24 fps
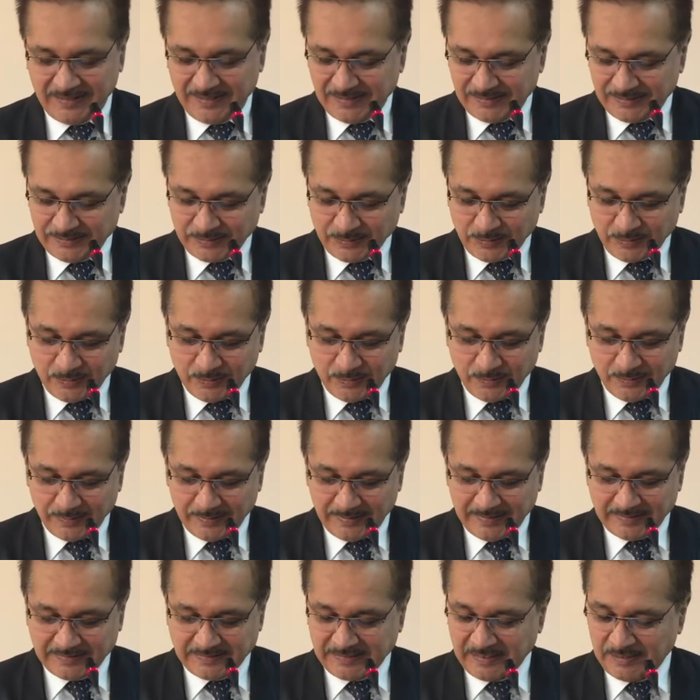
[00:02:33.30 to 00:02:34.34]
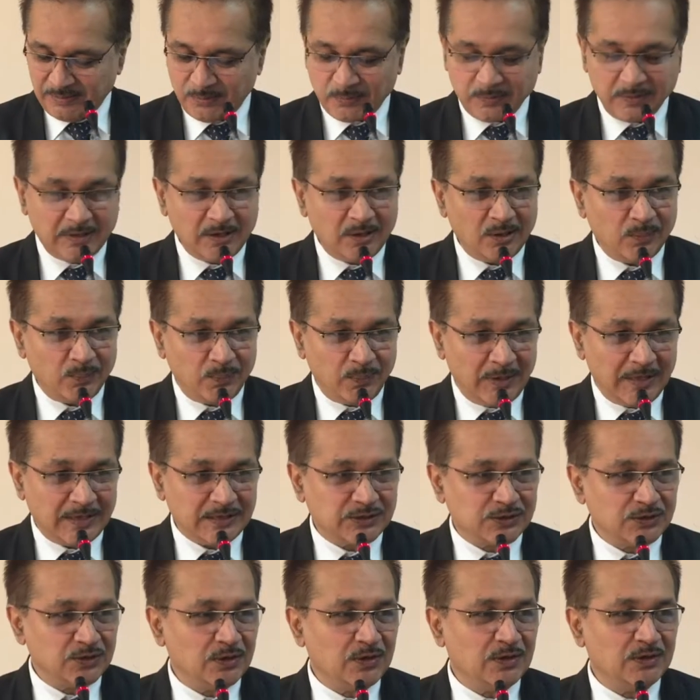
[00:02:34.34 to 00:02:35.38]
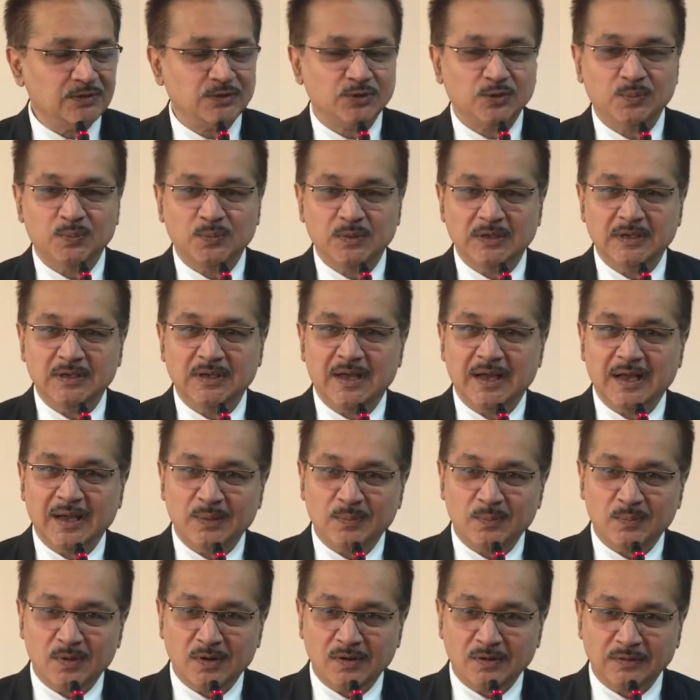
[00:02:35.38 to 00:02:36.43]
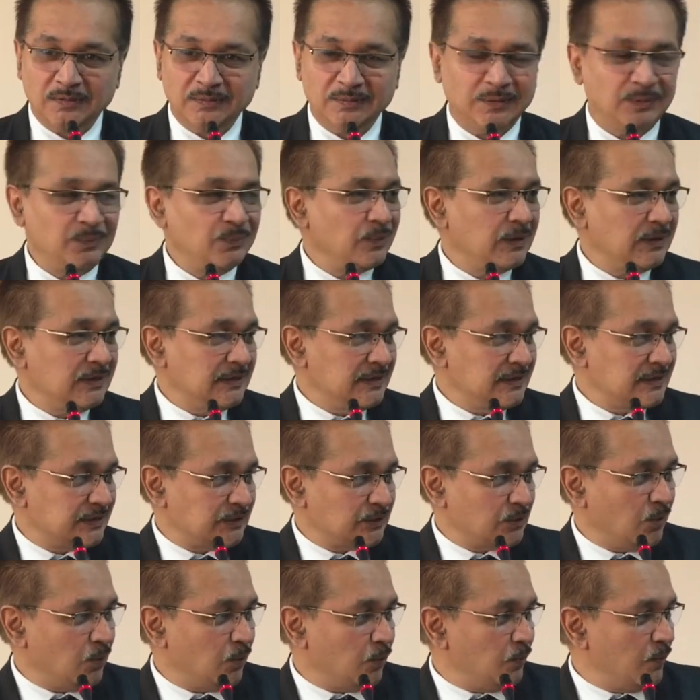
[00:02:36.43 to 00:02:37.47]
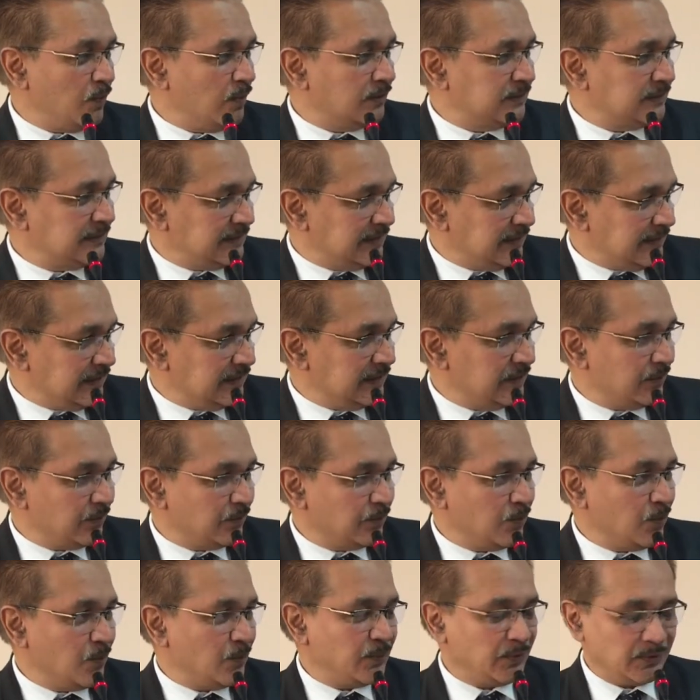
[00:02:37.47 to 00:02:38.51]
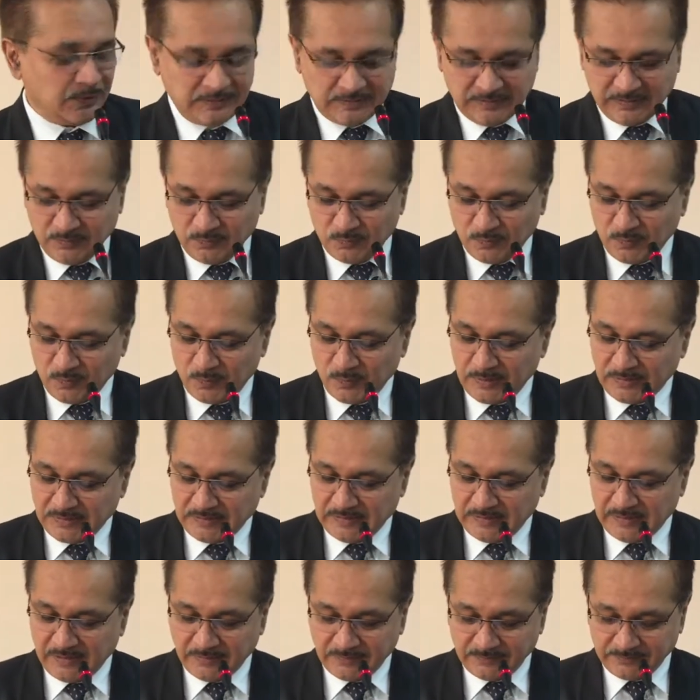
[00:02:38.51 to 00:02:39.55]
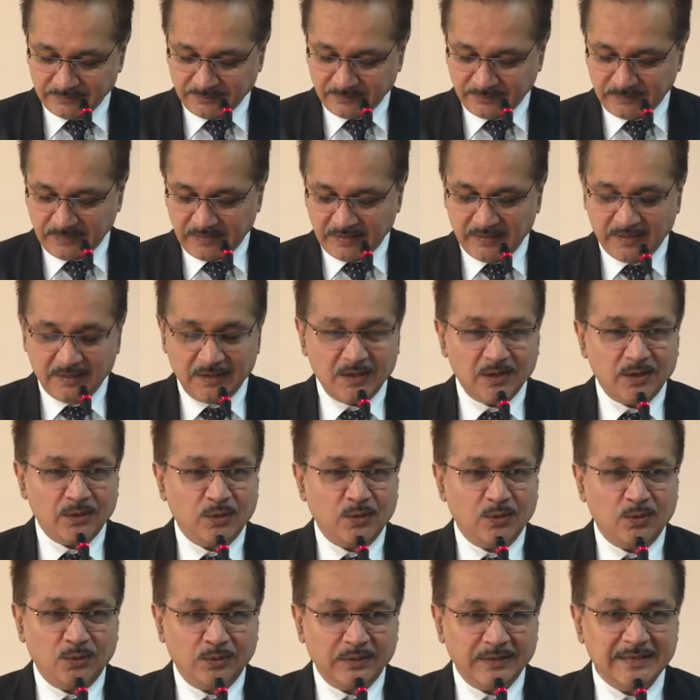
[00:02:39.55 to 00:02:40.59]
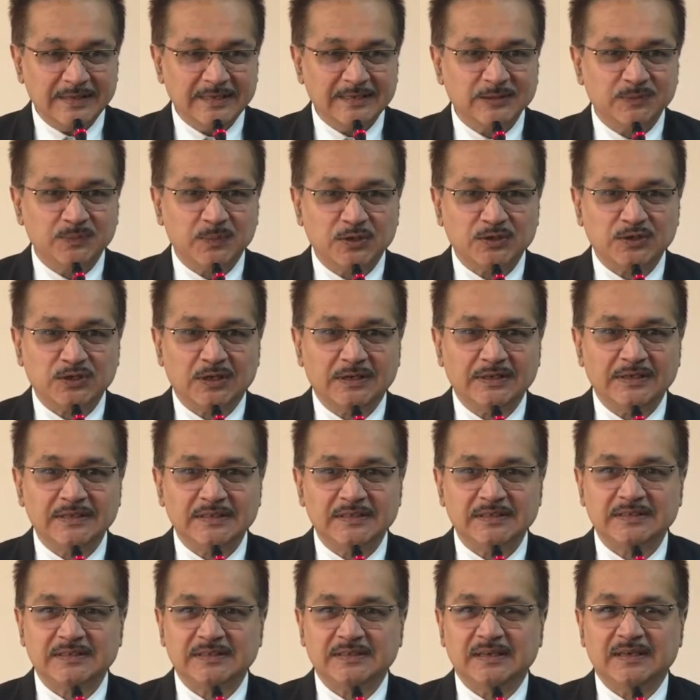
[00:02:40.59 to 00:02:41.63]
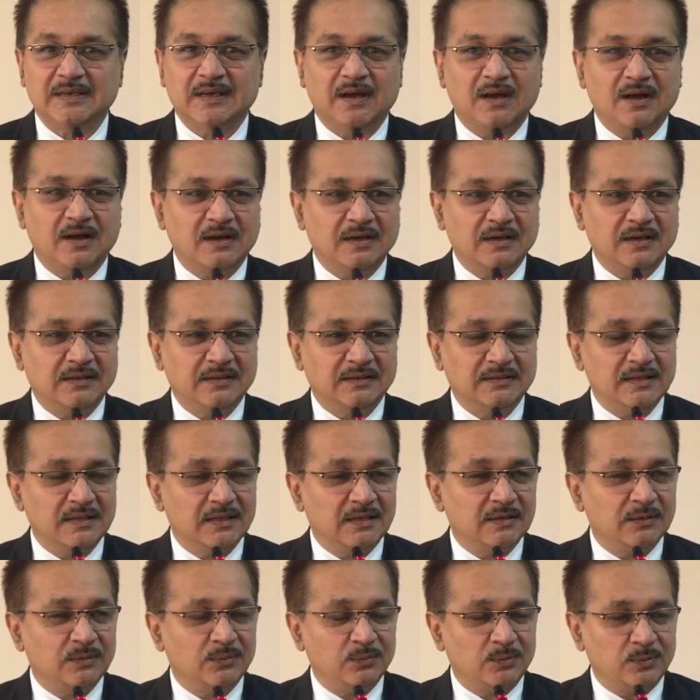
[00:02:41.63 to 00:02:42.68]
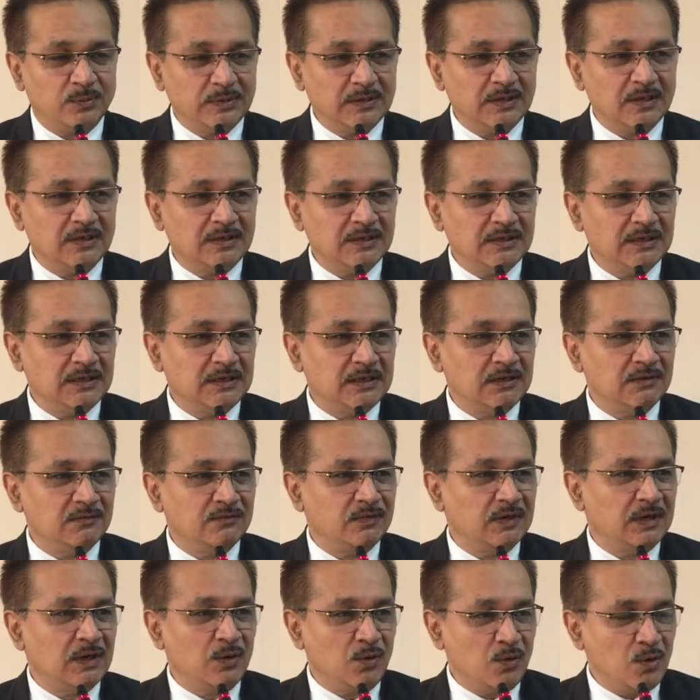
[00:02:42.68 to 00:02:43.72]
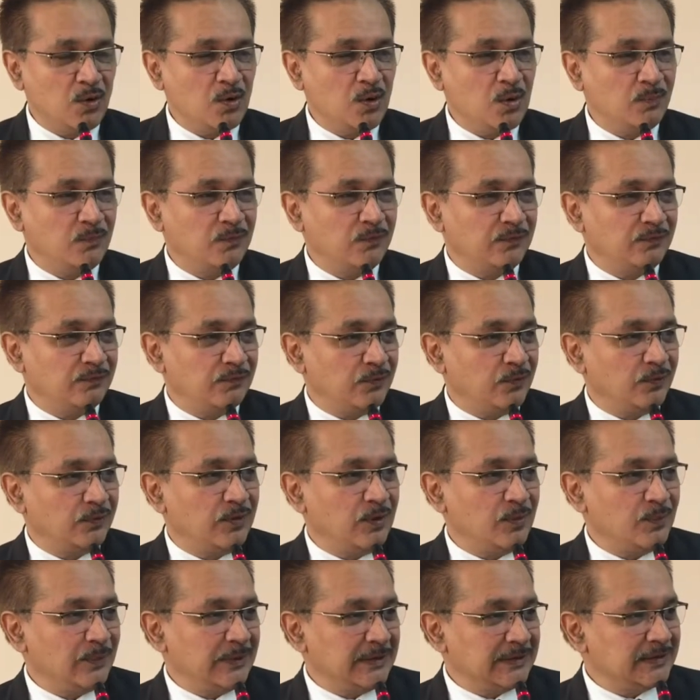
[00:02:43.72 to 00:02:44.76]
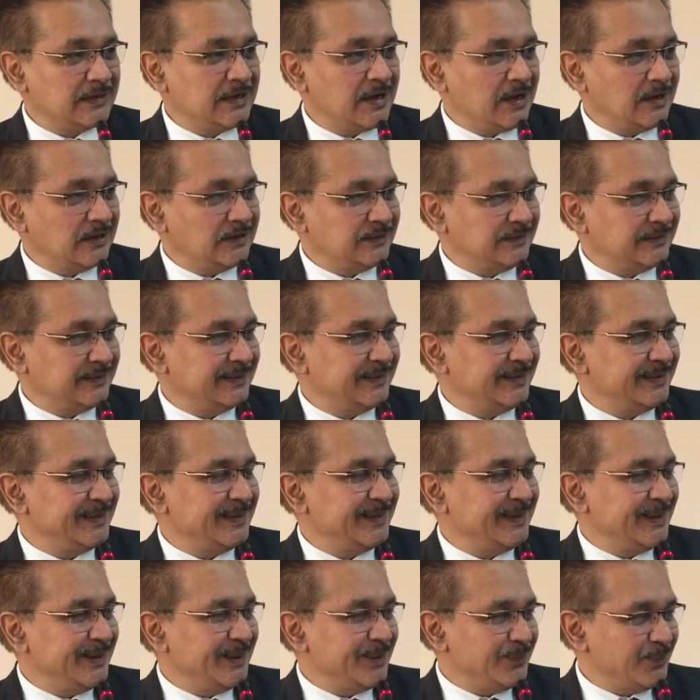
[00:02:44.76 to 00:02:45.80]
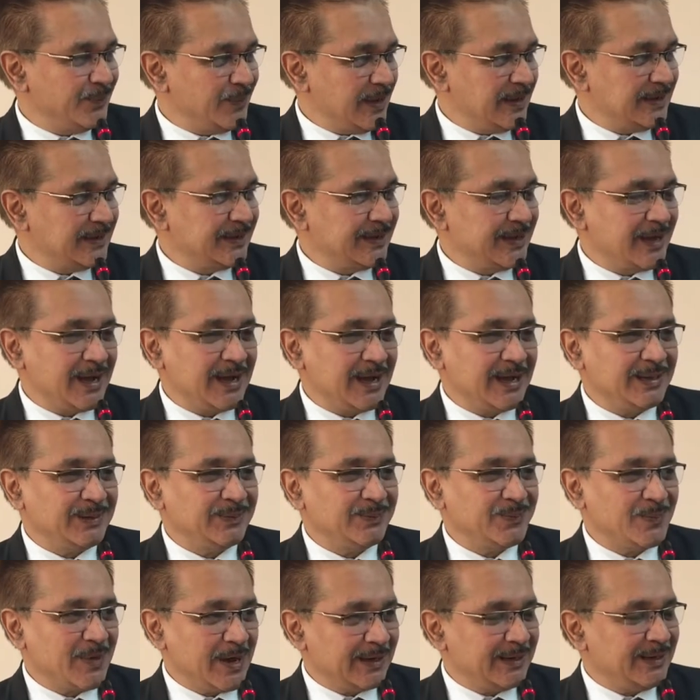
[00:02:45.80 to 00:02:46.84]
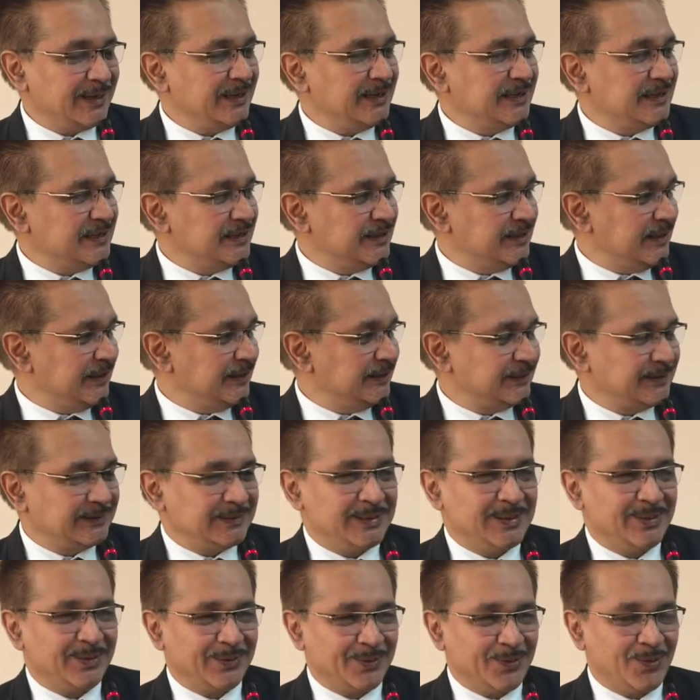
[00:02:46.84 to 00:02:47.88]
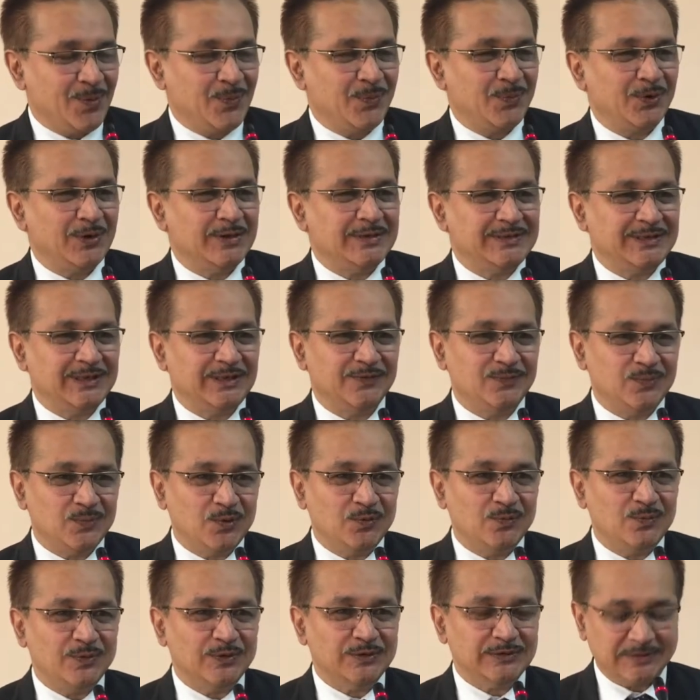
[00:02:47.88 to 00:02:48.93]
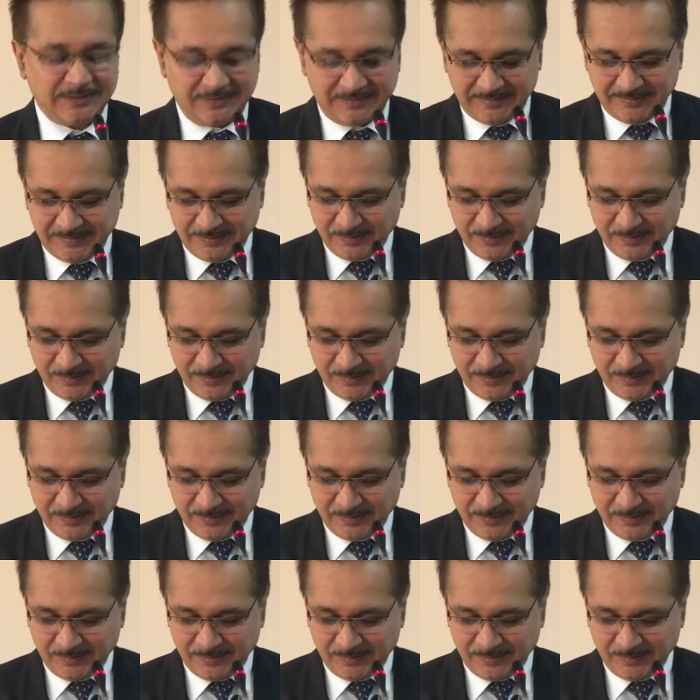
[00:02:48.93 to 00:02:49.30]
So it's a real pleasure to be among many stalwarts in the cooperative movement here all these specialists, they really give a hope for the mankind. mankind badly needs the cooperative movement.